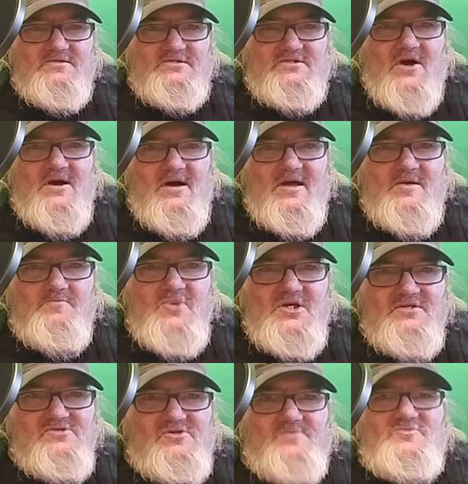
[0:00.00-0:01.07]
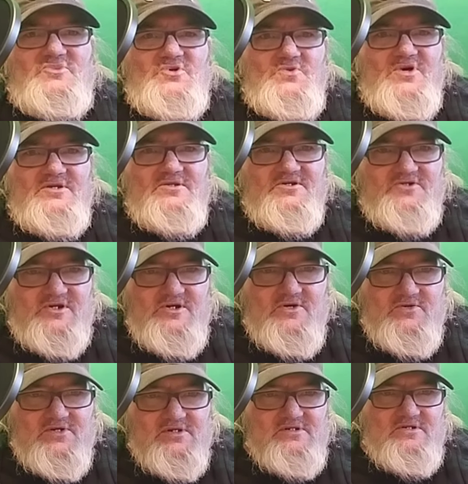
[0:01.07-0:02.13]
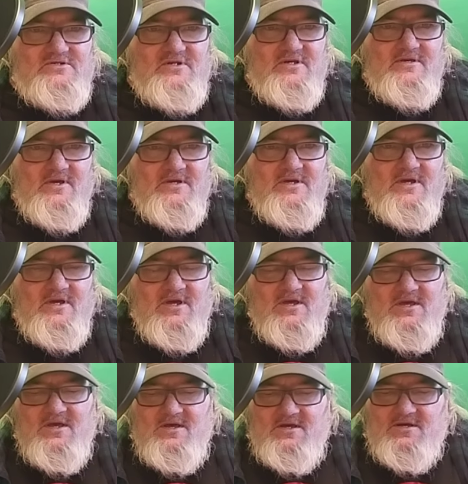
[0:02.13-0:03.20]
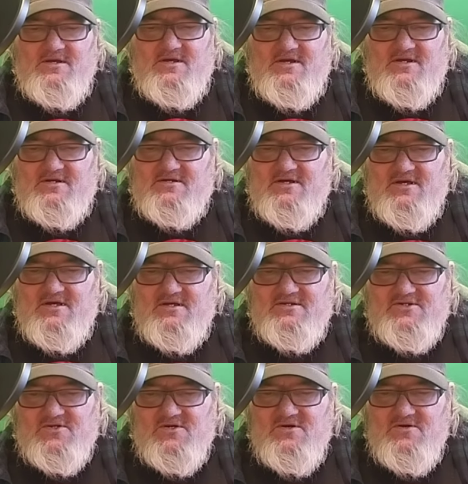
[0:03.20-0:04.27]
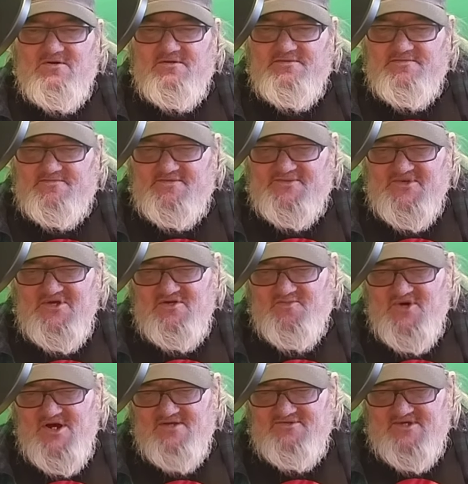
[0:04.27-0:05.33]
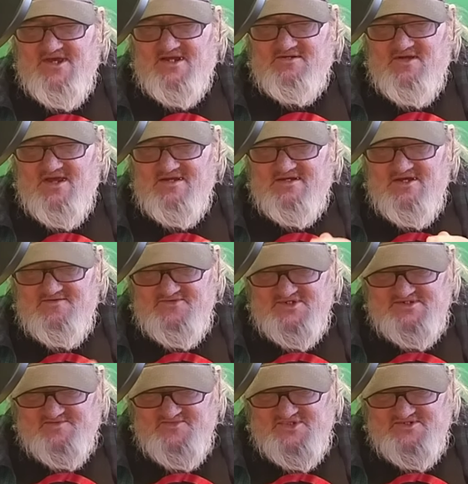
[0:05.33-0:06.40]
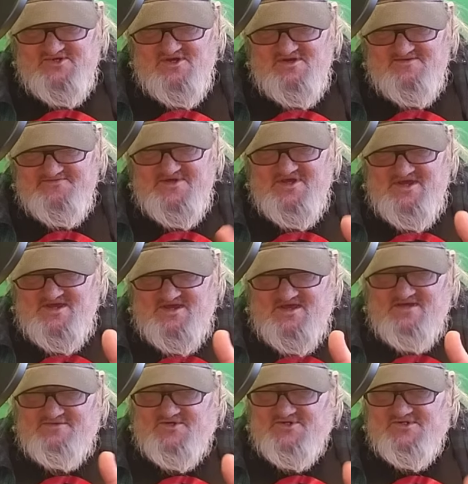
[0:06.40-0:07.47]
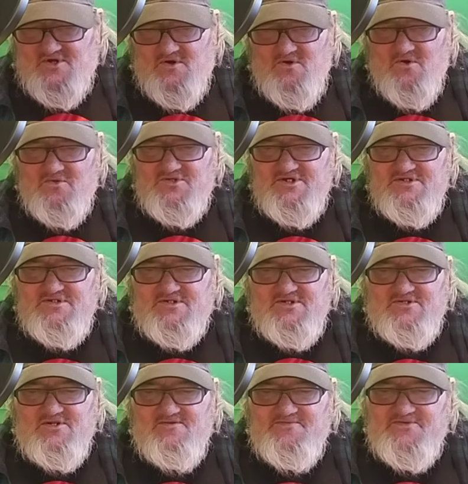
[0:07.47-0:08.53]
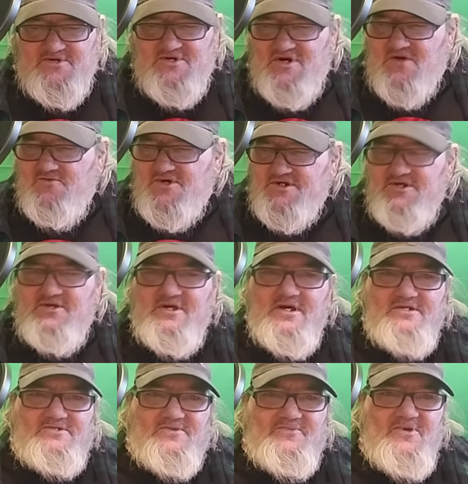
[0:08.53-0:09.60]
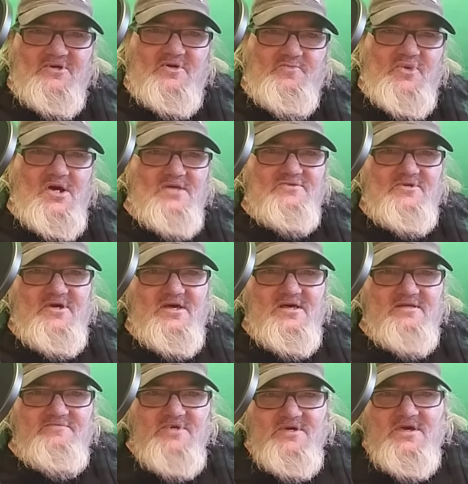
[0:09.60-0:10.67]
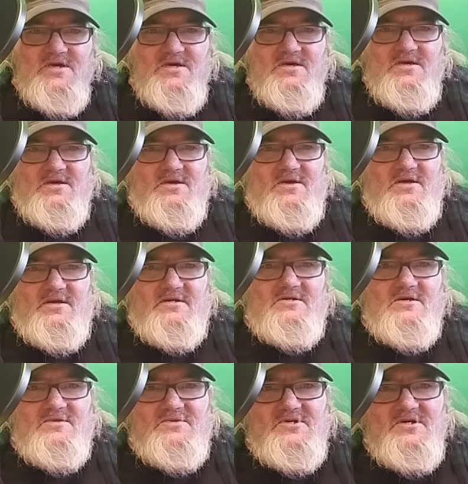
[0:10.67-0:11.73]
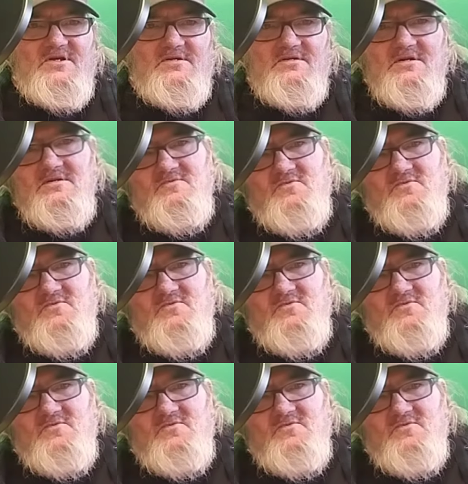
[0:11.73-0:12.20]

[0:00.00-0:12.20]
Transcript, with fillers: time subduing terrorists. And uh, so think about that. I gave you some stuff. There's a whole list of stuff here. I want you guys to think about that. And then